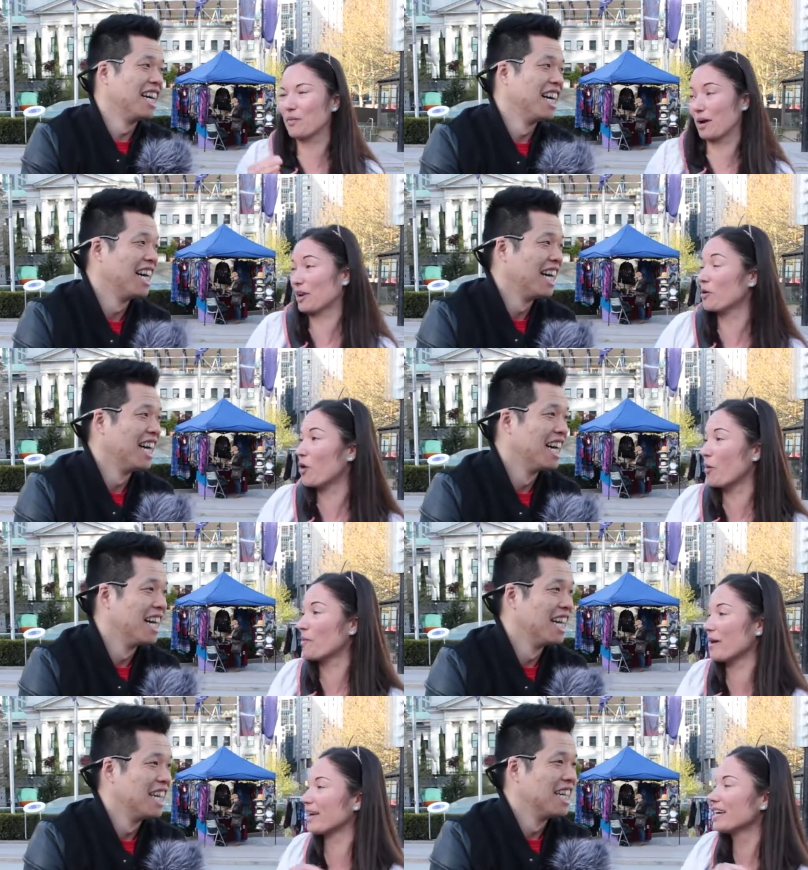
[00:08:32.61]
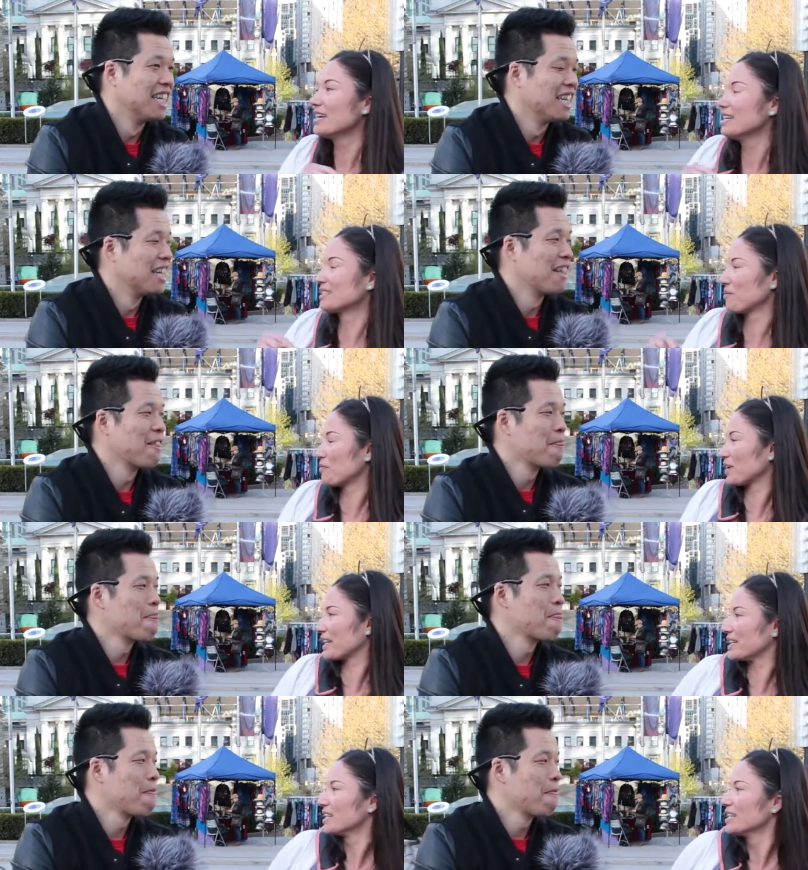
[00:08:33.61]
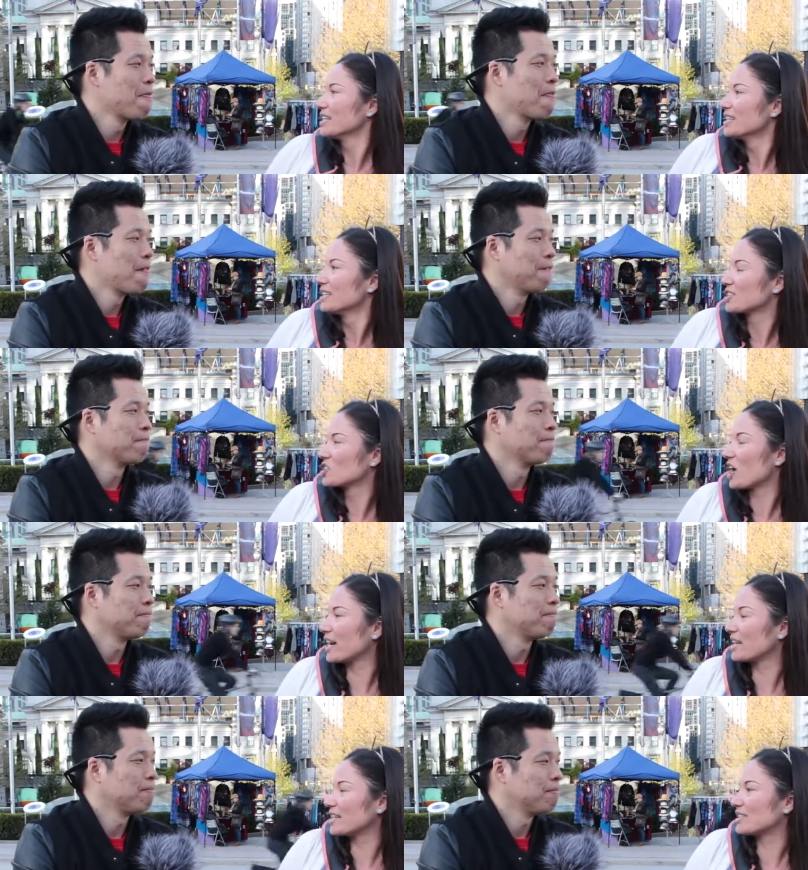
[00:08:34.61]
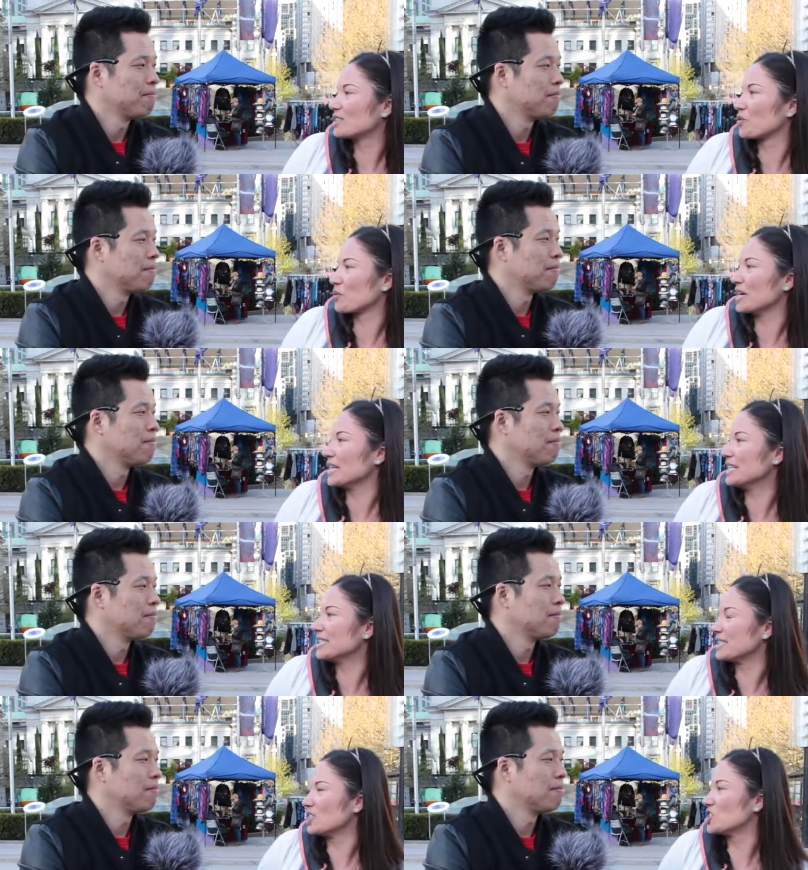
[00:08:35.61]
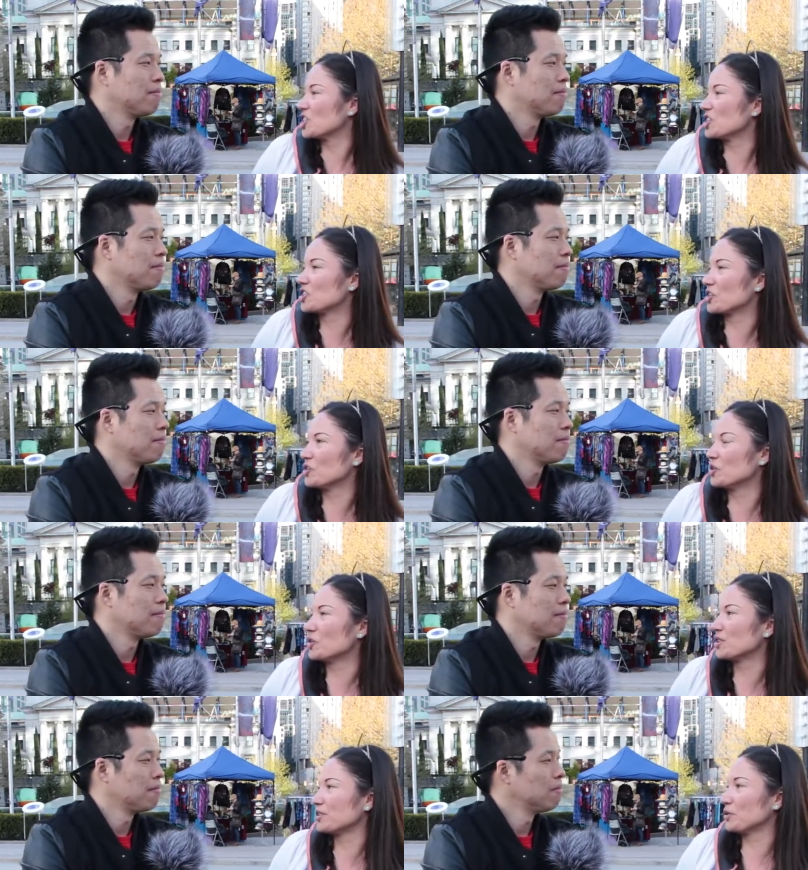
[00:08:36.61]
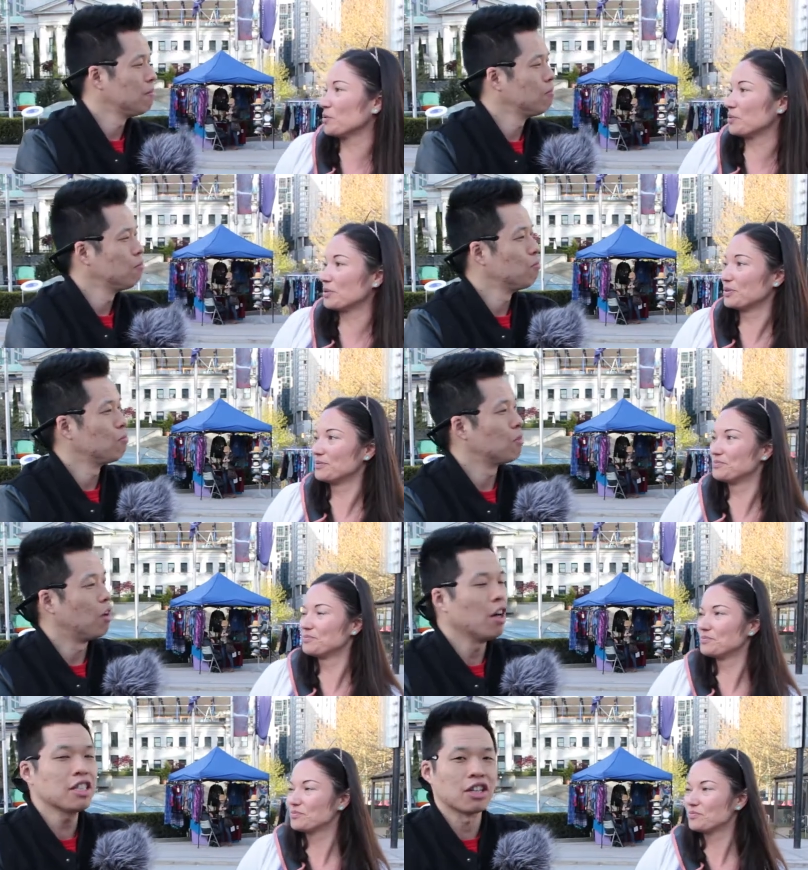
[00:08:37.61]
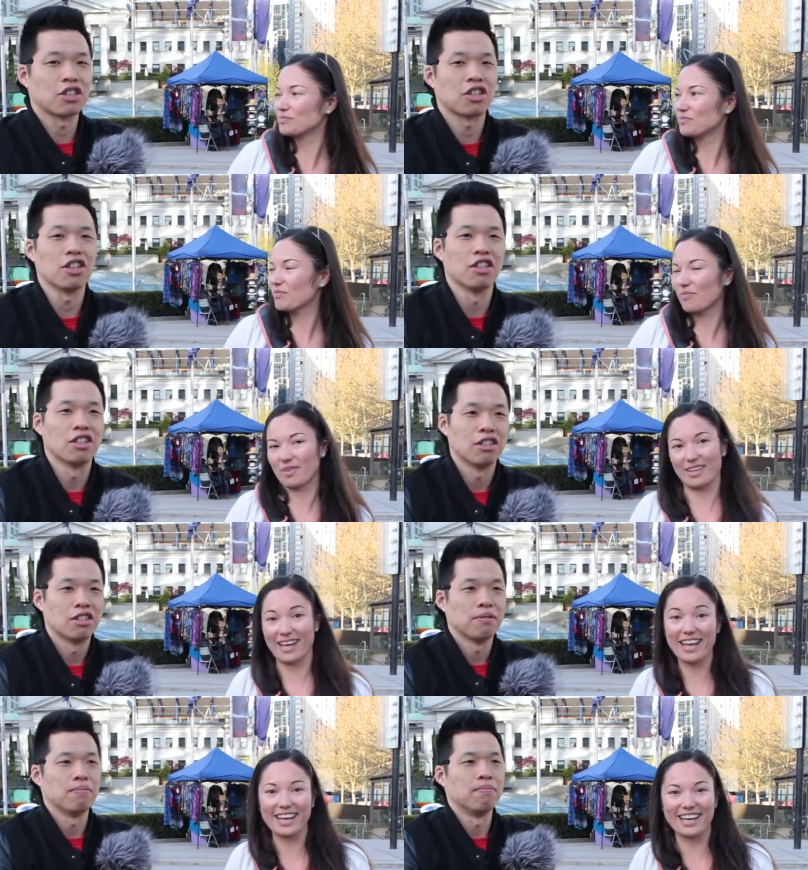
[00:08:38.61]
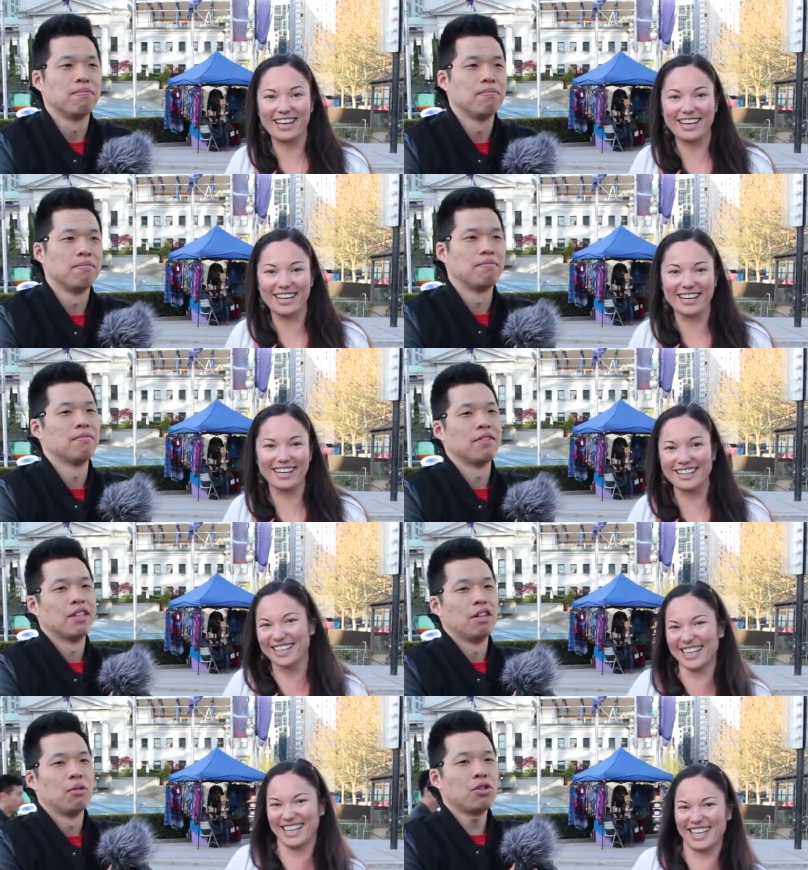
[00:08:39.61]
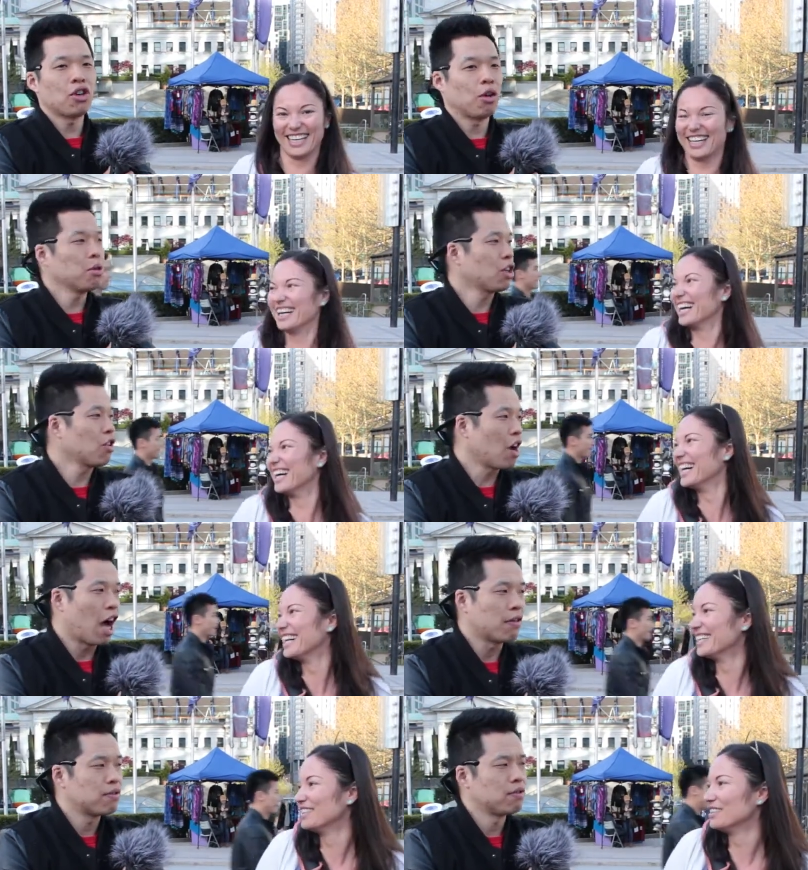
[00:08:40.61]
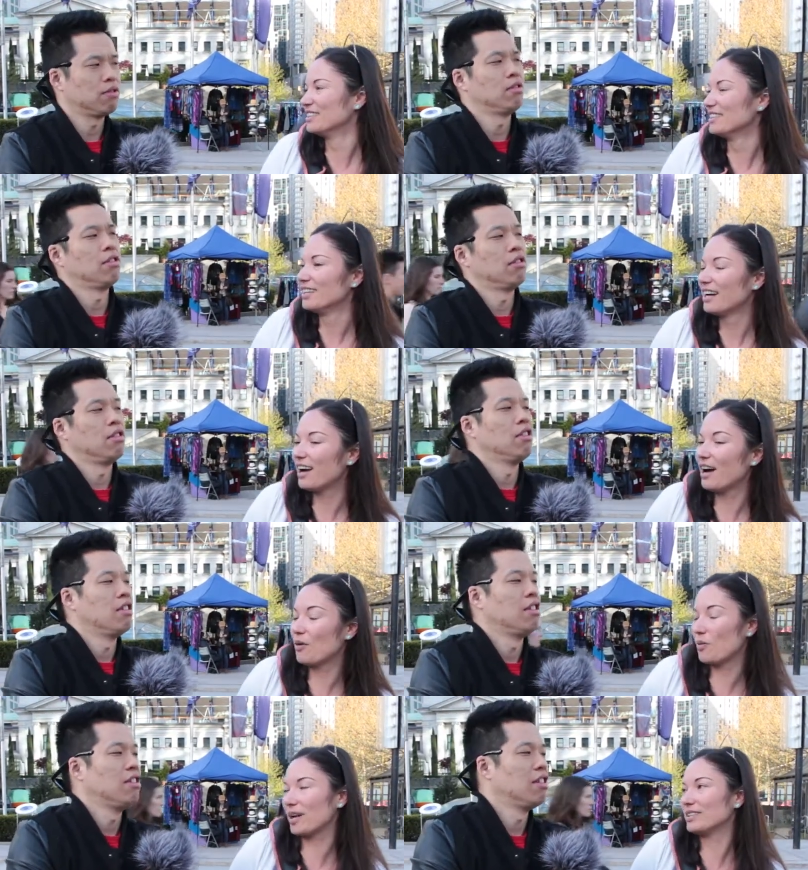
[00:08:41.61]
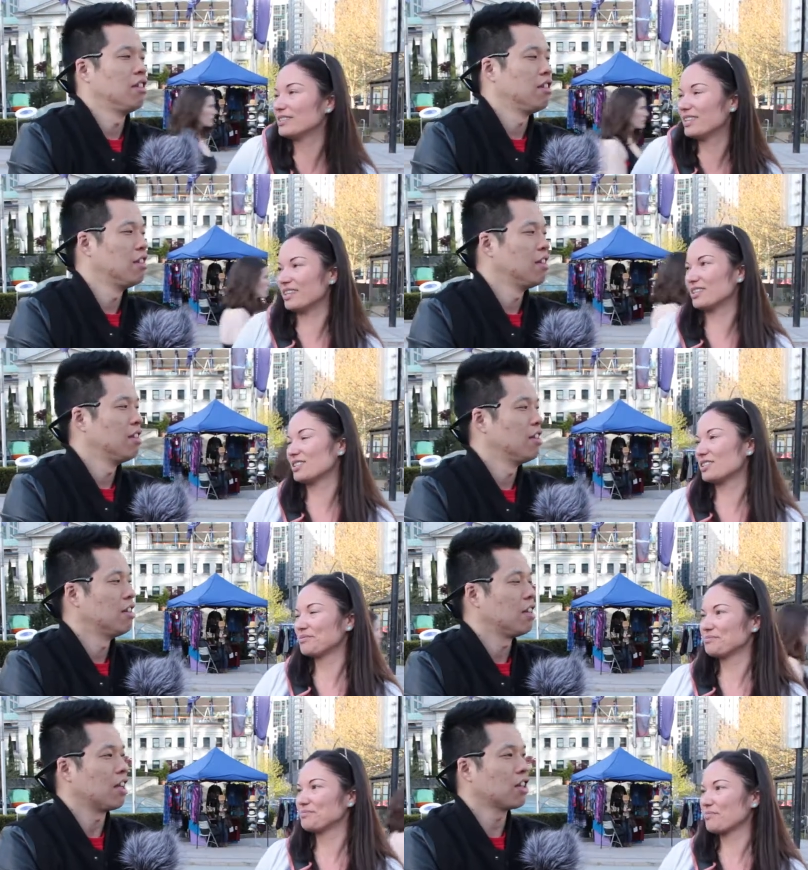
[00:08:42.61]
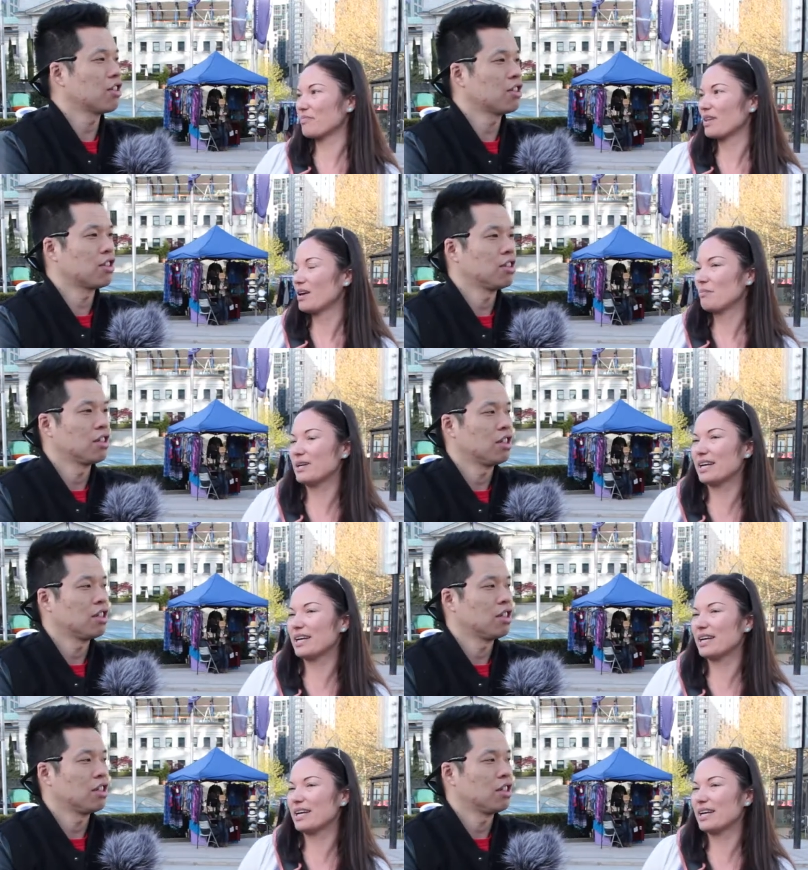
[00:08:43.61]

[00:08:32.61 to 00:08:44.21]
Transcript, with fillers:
Speaker 1: one. I'm gonna go home and make some freaking Chinese greens and ginger noodle soup.
Speaker 2: Well, oh, that sounds good. Yeah. Mm. what's, your, what's your other half?
Speaker 1: White English. English. My